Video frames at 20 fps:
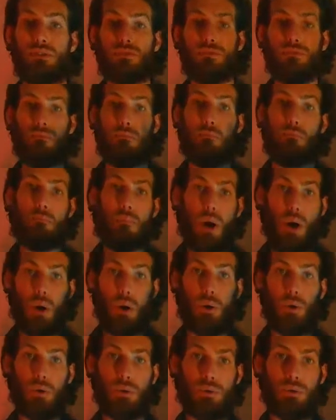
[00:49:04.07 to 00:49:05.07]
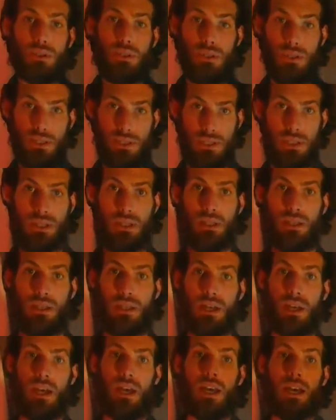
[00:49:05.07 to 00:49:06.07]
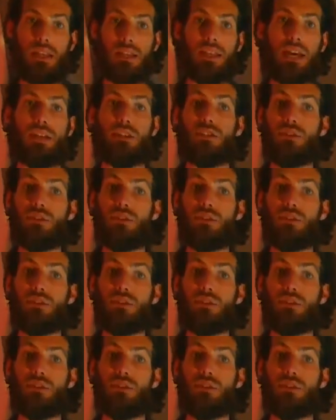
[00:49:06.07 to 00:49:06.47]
of modes that